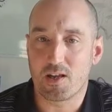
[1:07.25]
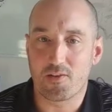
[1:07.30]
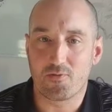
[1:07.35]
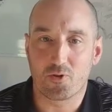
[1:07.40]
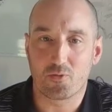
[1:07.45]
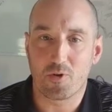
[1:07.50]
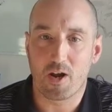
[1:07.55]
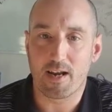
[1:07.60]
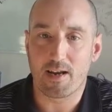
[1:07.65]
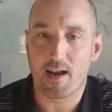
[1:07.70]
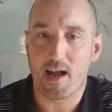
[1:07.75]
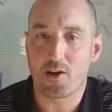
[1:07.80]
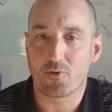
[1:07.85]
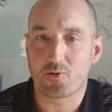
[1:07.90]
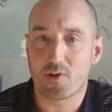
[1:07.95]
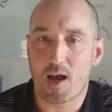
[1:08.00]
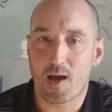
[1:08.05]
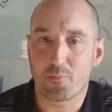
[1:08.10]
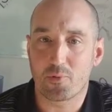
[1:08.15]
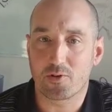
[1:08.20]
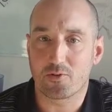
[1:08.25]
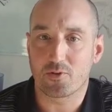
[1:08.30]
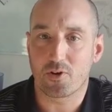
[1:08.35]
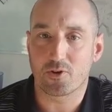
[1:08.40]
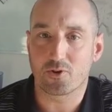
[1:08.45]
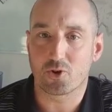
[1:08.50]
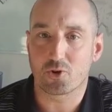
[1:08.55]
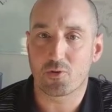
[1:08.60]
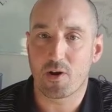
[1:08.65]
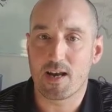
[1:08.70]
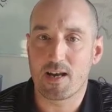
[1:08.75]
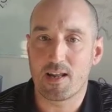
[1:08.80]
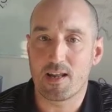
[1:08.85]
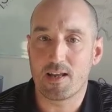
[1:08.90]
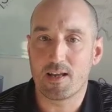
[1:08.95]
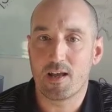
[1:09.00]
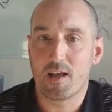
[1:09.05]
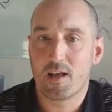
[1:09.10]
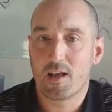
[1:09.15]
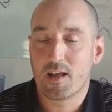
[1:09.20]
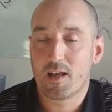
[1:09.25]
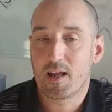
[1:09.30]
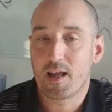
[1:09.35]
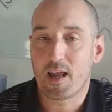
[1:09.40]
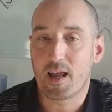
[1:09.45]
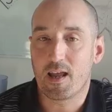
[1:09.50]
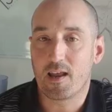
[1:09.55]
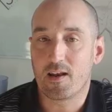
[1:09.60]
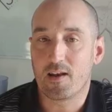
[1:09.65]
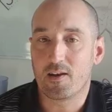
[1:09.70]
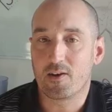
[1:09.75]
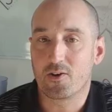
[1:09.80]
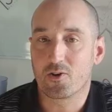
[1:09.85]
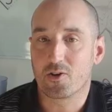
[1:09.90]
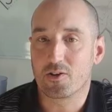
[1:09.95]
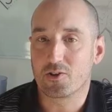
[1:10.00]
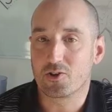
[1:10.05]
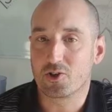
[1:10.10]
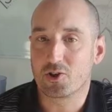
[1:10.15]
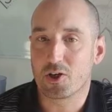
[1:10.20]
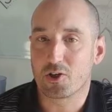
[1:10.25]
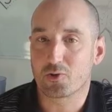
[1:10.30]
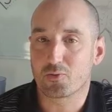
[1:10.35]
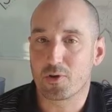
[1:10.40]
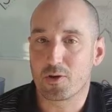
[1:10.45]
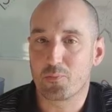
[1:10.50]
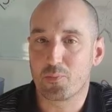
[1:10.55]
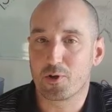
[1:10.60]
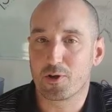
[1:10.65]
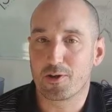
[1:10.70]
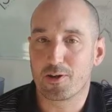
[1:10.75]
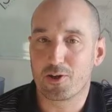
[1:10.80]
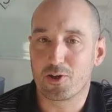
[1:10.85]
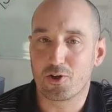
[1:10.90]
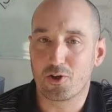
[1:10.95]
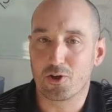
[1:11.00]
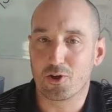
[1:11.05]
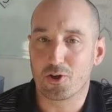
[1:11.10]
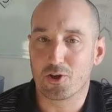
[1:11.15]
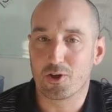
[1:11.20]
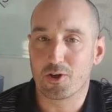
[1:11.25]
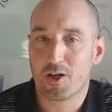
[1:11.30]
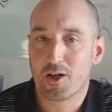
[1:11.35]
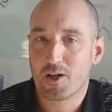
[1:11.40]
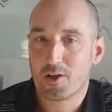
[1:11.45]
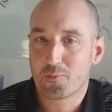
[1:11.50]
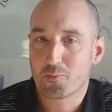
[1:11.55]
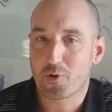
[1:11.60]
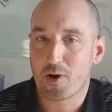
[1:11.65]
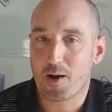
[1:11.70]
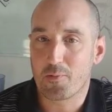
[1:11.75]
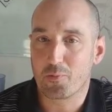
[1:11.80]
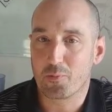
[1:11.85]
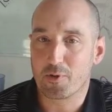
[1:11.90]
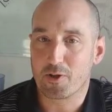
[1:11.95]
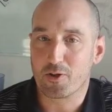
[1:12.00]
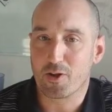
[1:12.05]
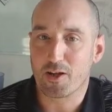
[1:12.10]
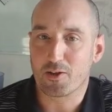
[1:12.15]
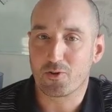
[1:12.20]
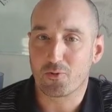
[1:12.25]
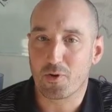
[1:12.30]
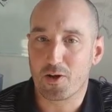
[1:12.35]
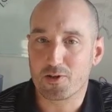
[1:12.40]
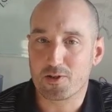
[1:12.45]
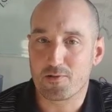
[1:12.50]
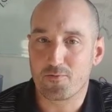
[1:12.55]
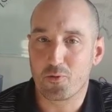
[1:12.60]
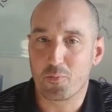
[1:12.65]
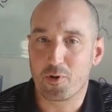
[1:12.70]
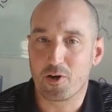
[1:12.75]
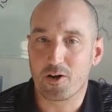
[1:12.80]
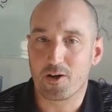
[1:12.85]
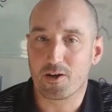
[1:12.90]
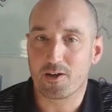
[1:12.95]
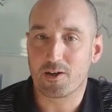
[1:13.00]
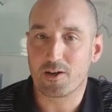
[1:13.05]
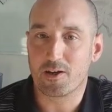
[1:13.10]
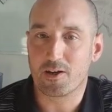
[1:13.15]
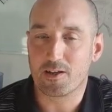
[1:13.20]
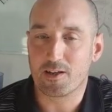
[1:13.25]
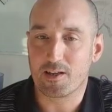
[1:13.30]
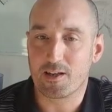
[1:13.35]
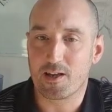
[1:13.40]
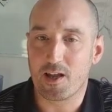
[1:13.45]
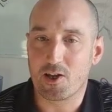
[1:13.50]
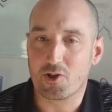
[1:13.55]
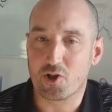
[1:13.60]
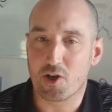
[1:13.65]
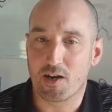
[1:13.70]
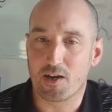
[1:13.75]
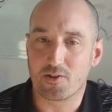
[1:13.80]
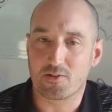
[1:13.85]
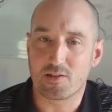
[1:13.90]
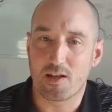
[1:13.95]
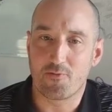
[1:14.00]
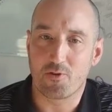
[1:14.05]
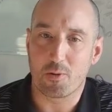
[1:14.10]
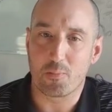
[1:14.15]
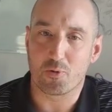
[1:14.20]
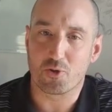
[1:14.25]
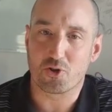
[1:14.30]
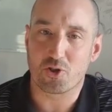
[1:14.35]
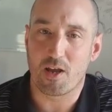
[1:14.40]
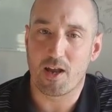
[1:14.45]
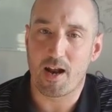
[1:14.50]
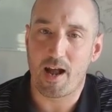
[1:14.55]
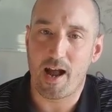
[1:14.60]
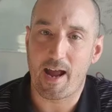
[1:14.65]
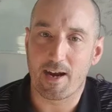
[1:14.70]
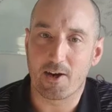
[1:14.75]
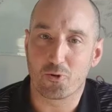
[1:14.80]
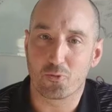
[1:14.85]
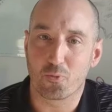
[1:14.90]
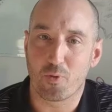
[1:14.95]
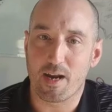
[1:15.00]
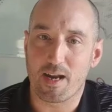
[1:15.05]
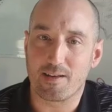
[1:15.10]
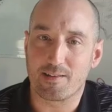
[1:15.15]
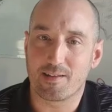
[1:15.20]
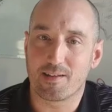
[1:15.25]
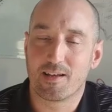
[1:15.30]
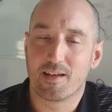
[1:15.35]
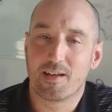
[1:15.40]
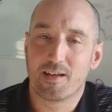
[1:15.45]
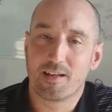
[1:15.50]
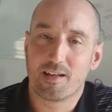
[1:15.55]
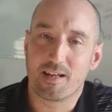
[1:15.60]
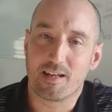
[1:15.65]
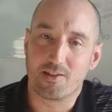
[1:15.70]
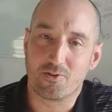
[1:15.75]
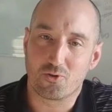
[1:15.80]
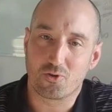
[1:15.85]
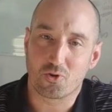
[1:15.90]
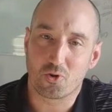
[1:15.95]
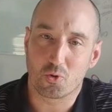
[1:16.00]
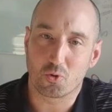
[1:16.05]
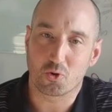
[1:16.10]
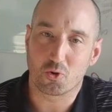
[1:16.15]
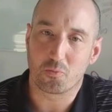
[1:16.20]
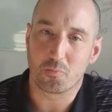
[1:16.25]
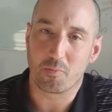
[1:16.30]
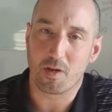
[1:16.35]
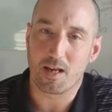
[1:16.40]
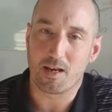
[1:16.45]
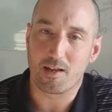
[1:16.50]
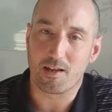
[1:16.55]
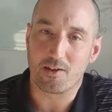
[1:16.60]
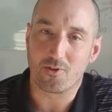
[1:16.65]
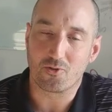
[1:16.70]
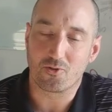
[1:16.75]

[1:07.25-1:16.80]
Even right now, topics are trending, and during the sheltering period, you're probably, like the rest of America, engaging at a 70% higher rate in social media.